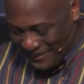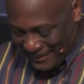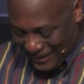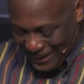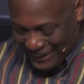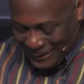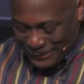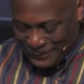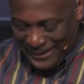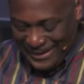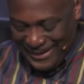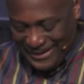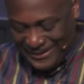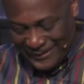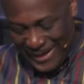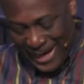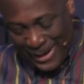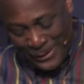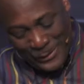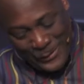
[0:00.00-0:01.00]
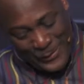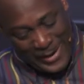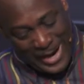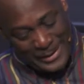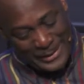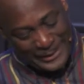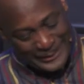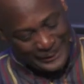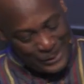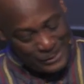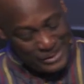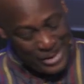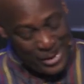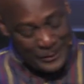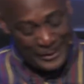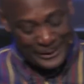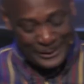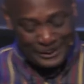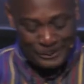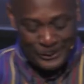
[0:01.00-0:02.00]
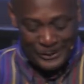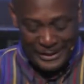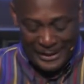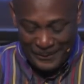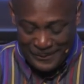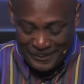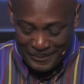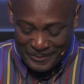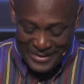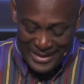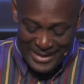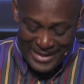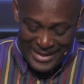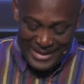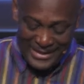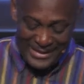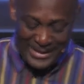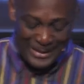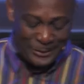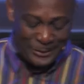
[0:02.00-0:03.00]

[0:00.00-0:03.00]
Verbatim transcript: Let's read. So I don't know how this is going to go this morning. Let's